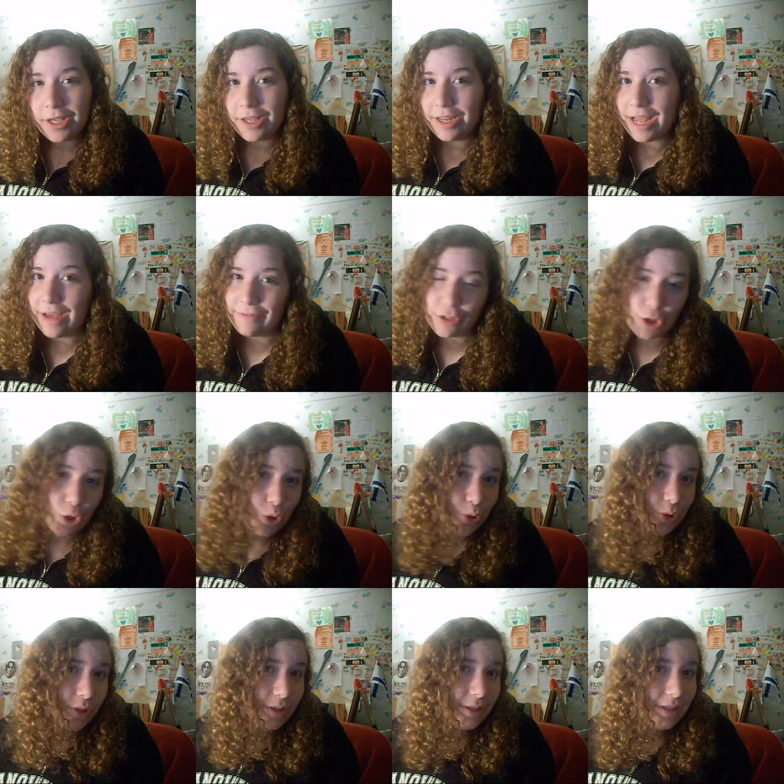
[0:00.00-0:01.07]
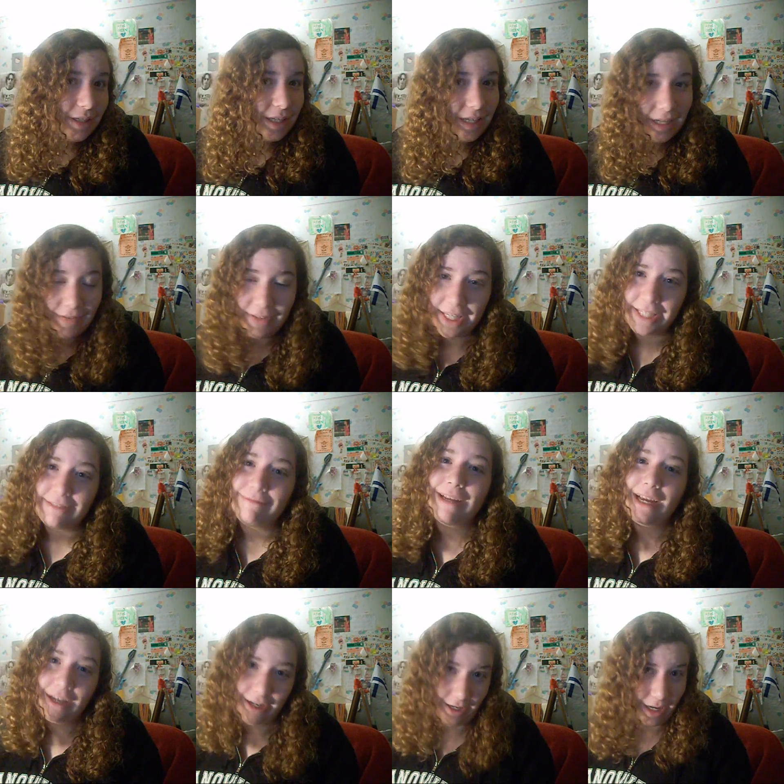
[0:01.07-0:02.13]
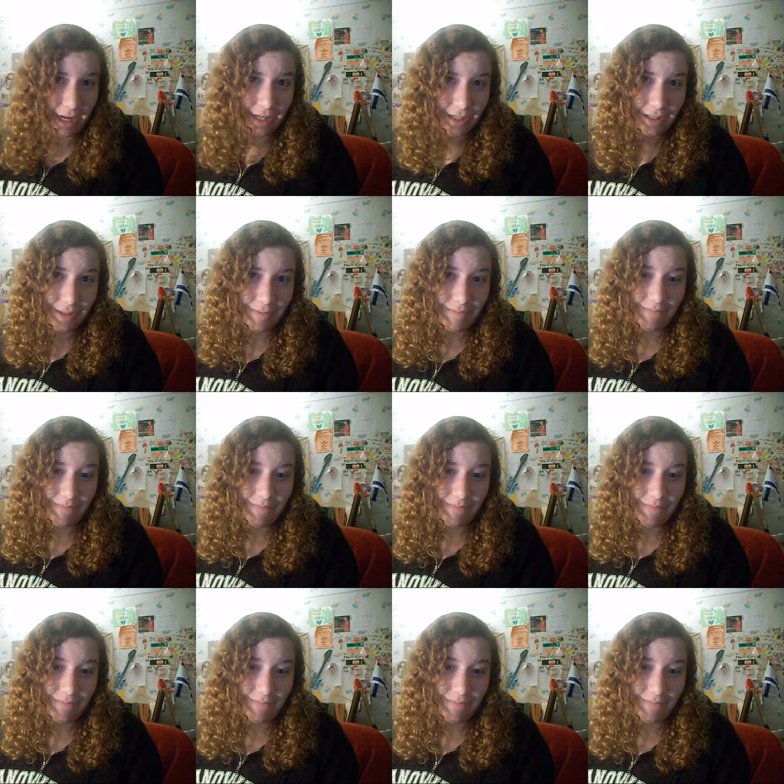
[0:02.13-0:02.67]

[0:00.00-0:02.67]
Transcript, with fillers: good afternoon, good evening, and good night.